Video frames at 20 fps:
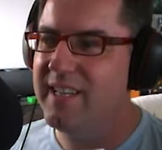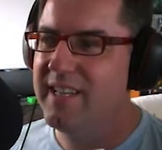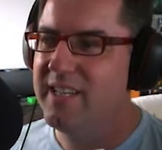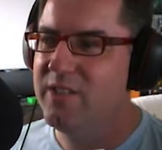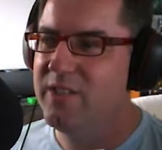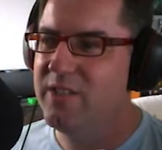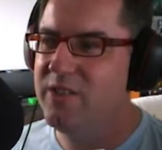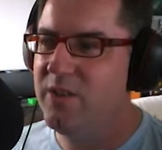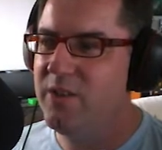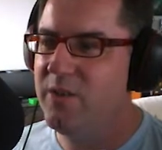
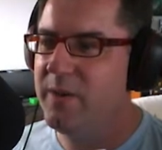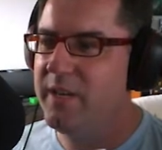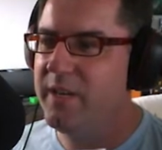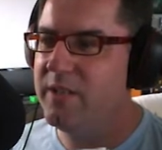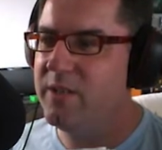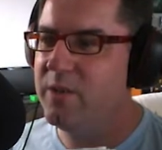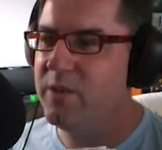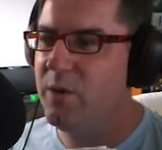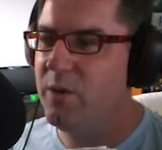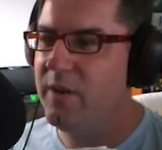
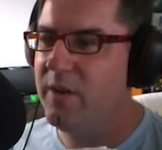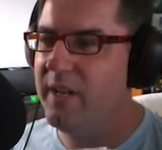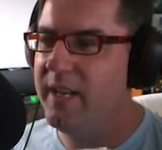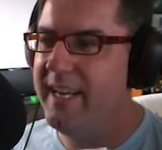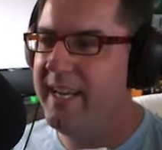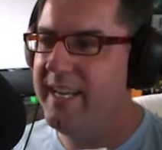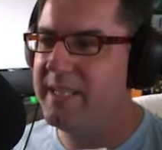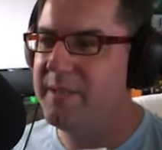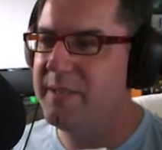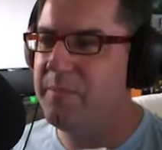chewing 2
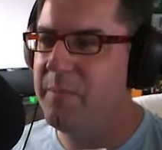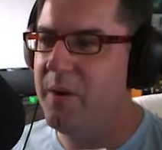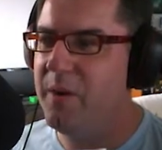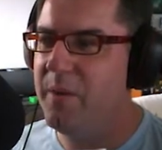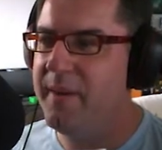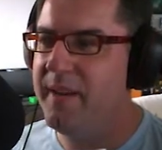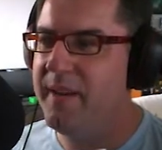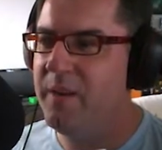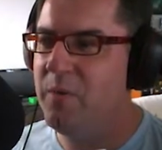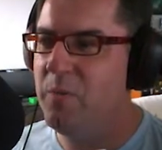litres
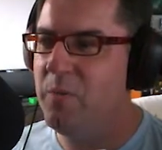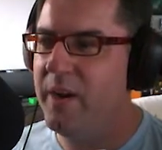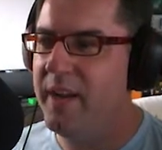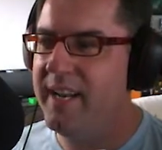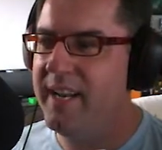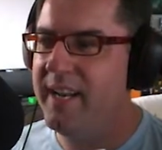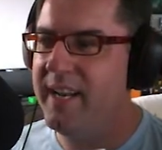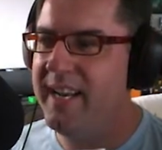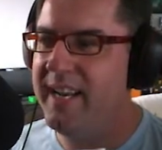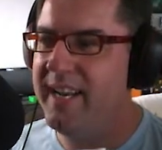per minute,
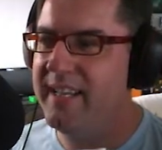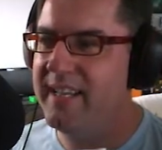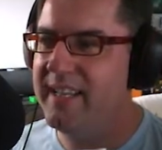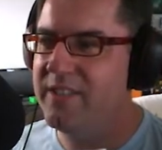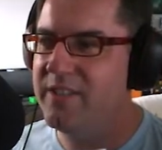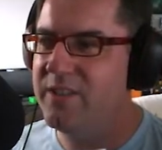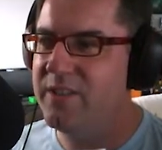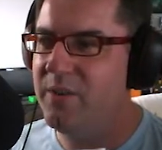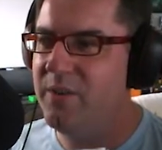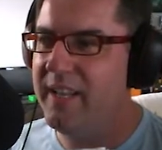1 litre,
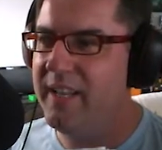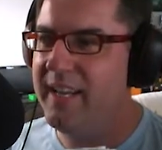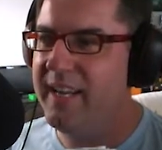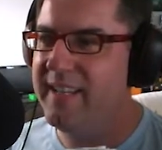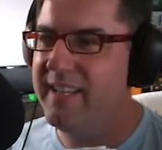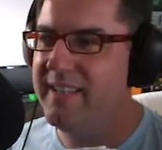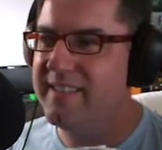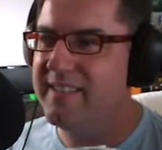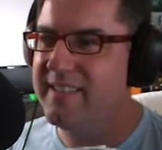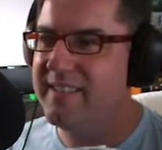2
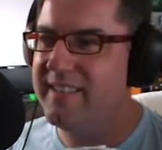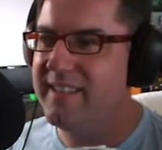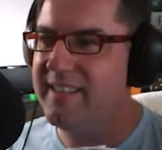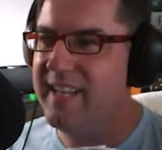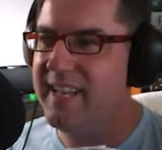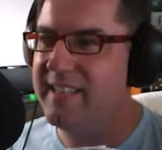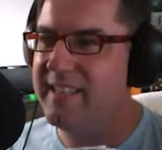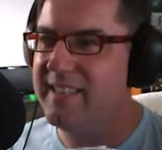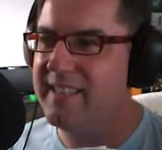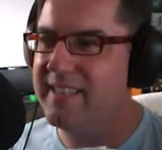litres. So
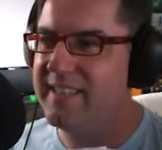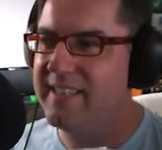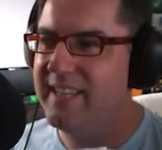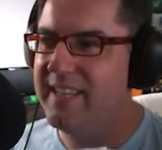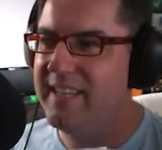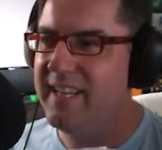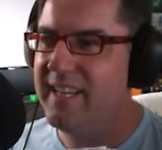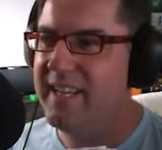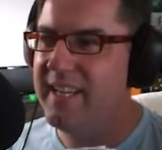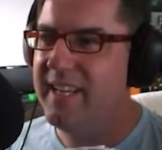that's,
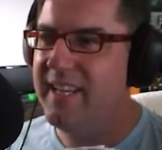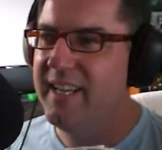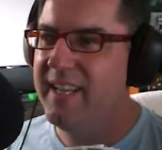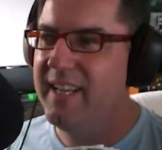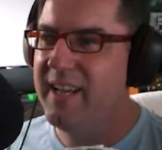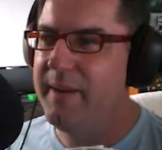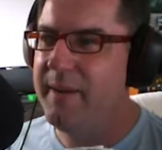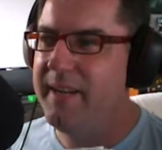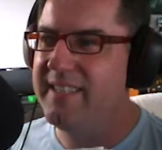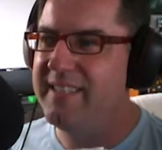
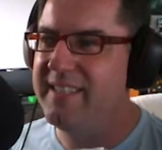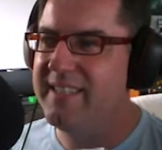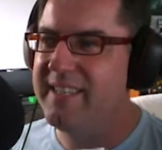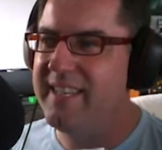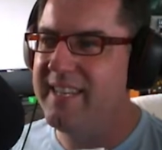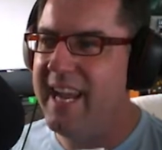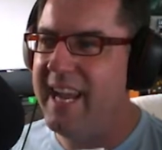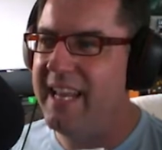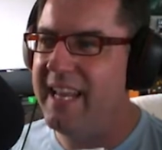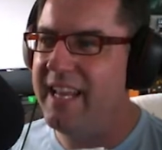I mean, it's
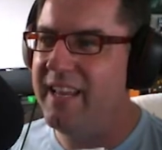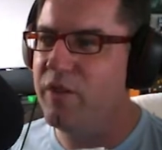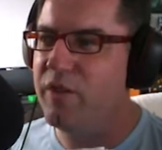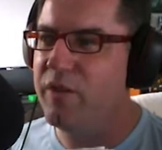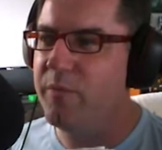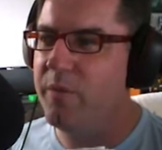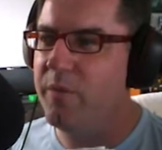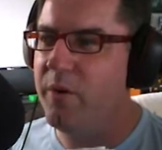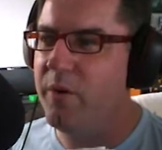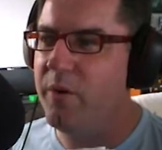getting
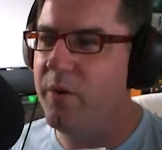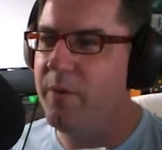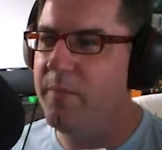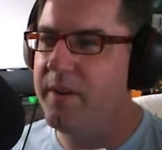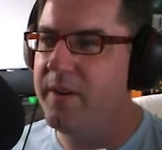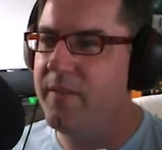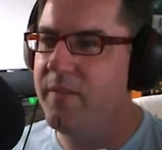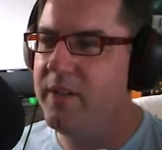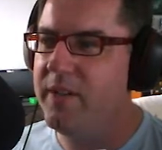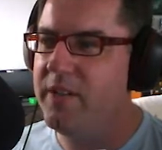through.
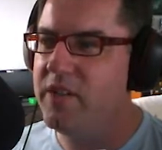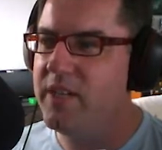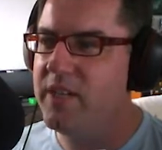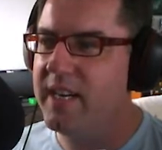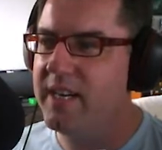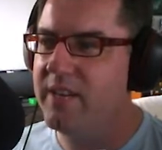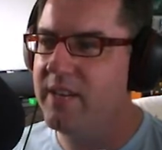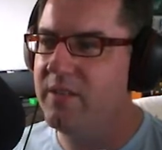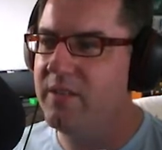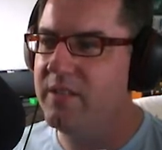But if we
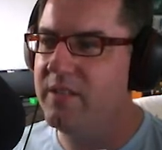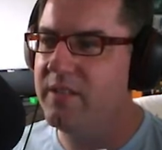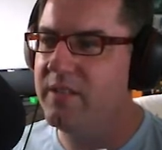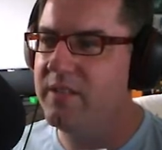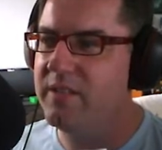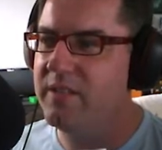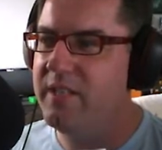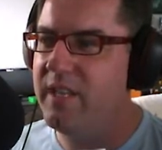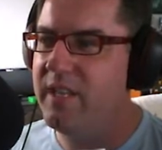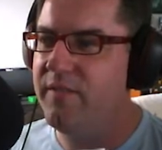chuck on
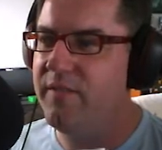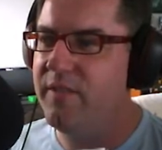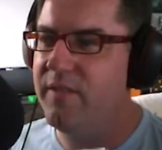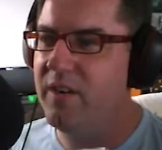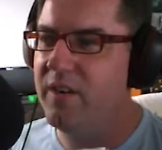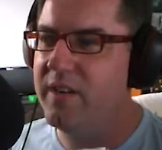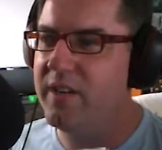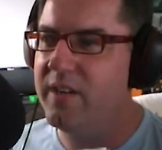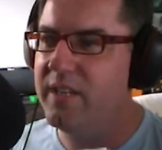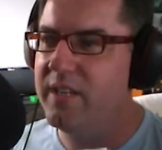diff
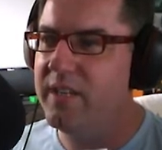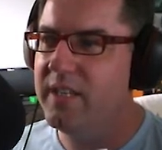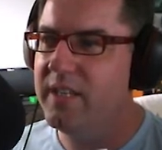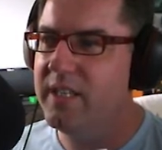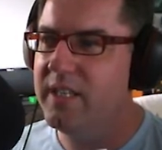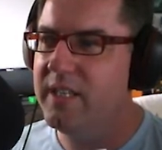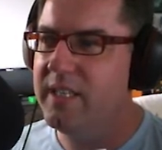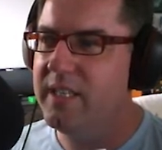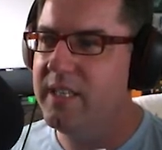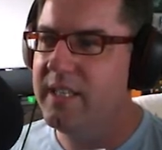lock,
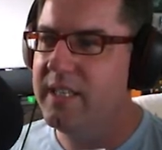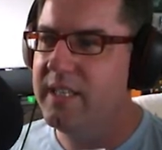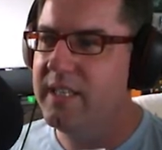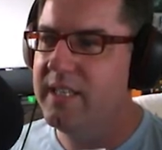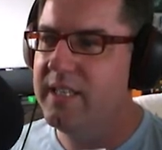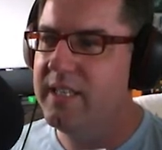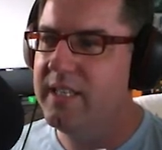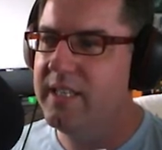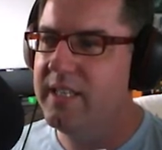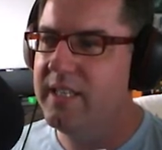
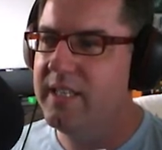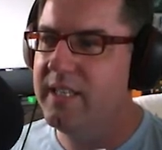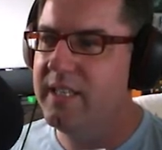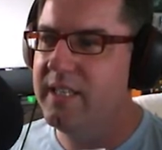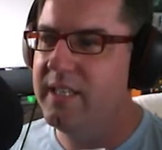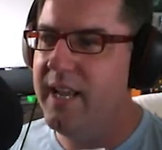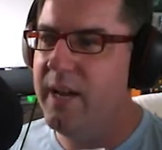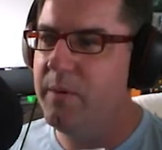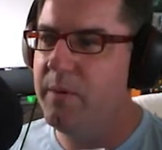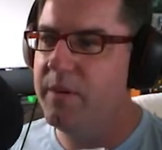
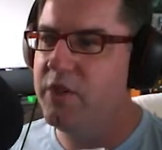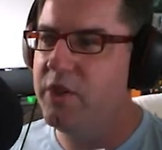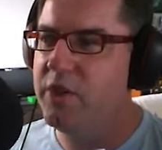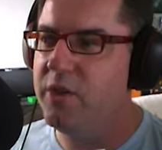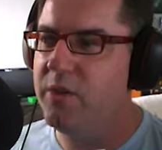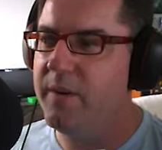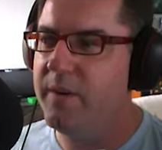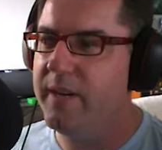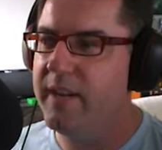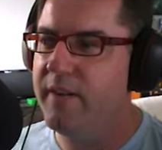now we're
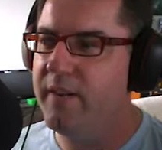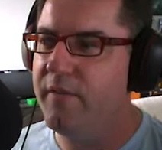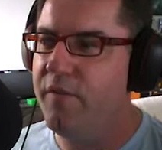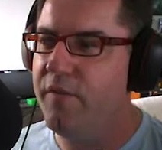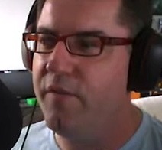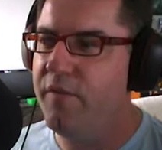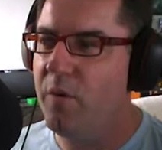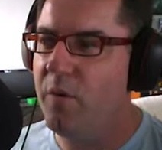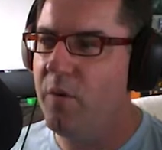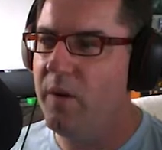chewing
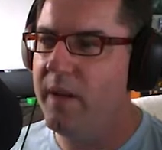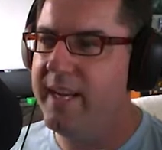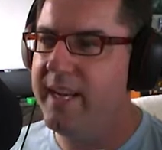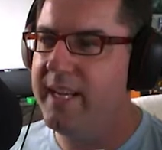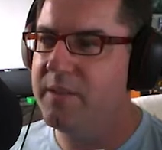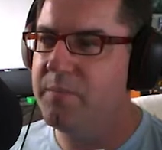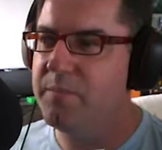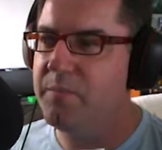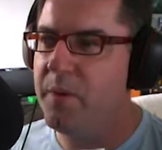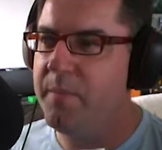4
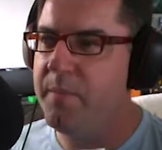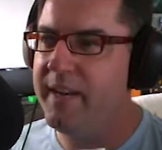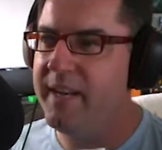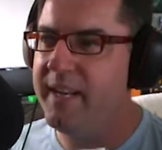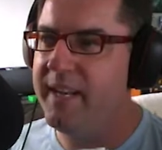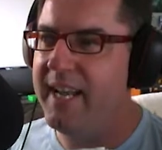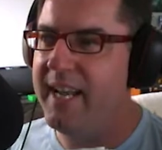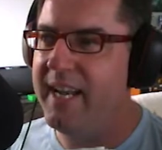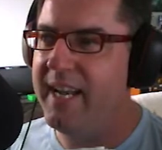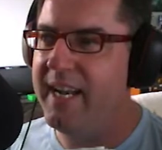litres per
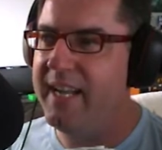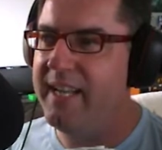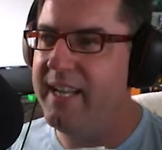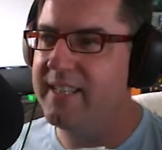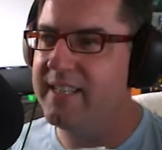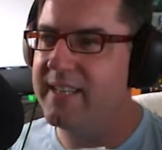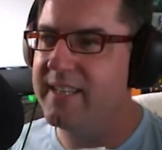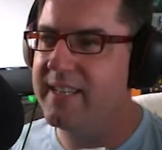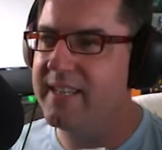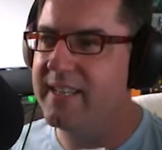minute, and
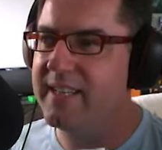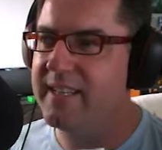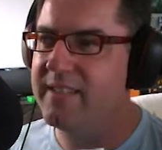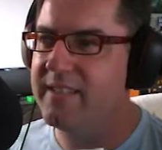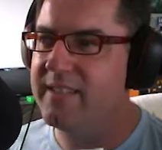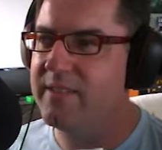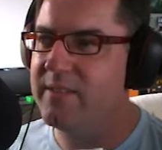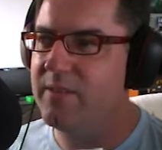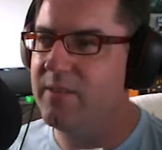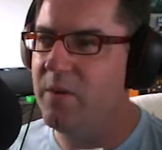it's
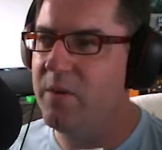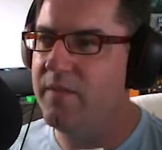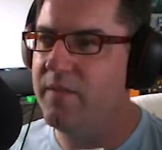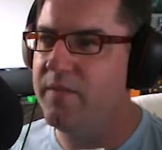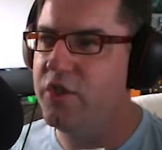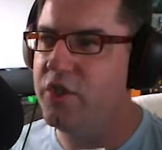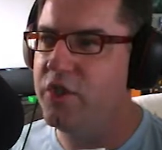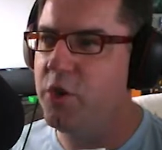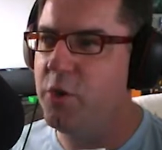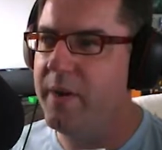sort
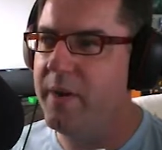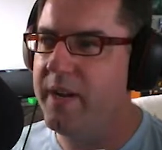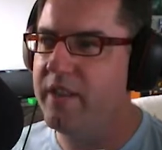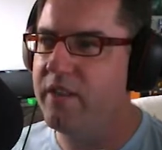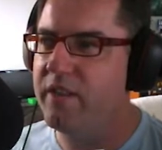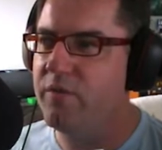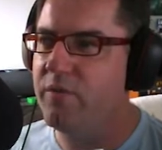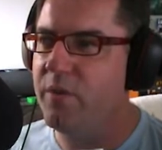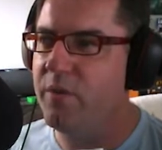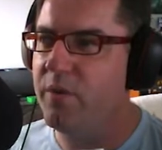of
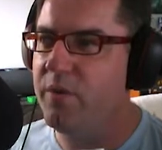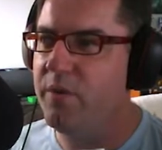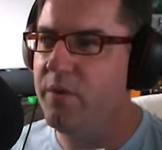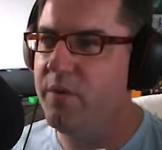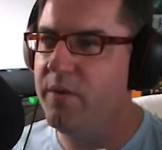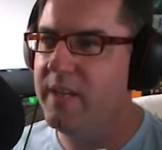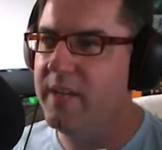chewing through.